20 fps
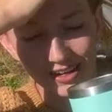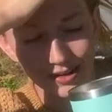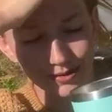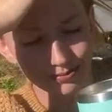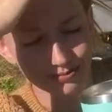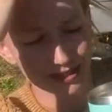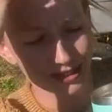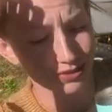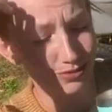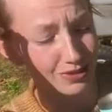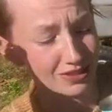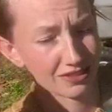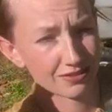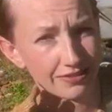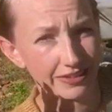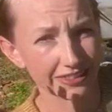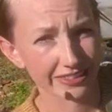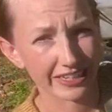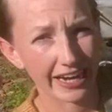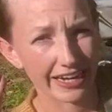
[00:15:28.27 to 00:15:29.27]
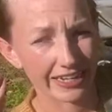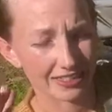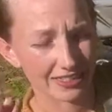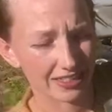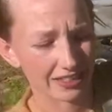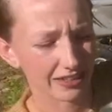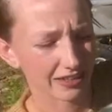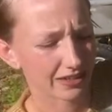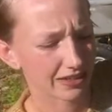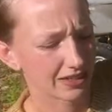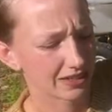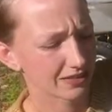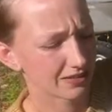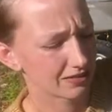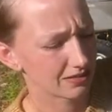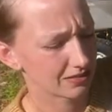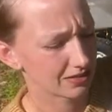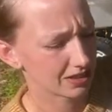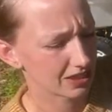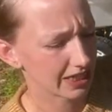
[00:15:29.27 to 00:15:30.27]
this one's fantastic. It
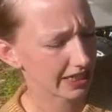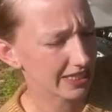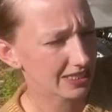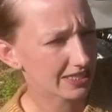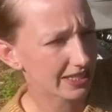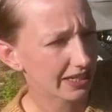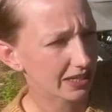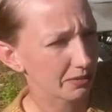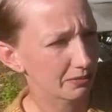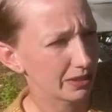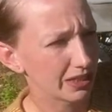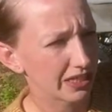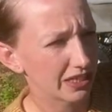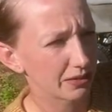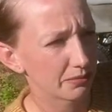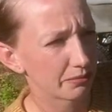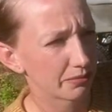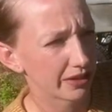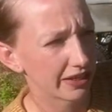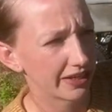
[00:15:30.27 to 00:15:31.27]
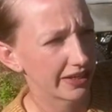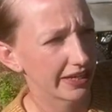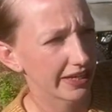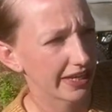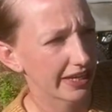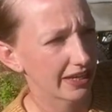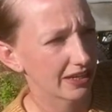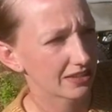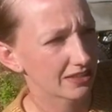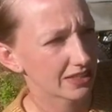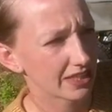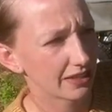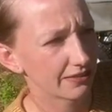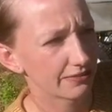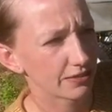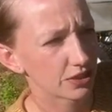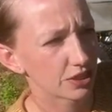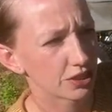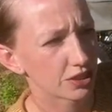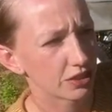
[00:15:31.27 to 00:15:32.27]
tastes like a medium blend. I can't say
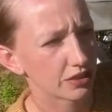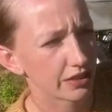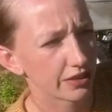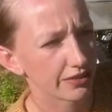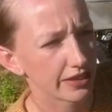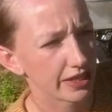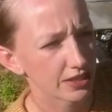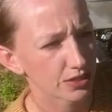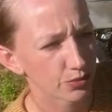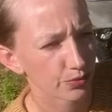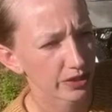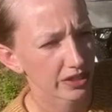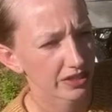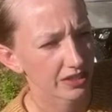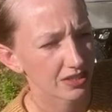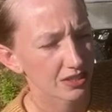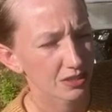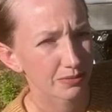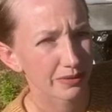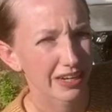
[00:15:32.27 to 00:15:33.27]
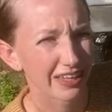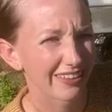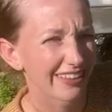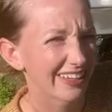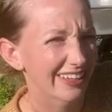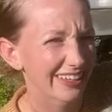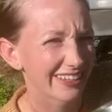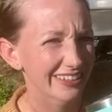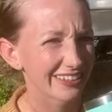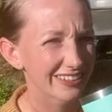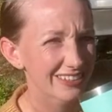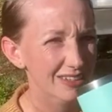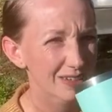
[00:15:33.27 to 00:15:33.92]
for sure that that's what it is, but I think it is.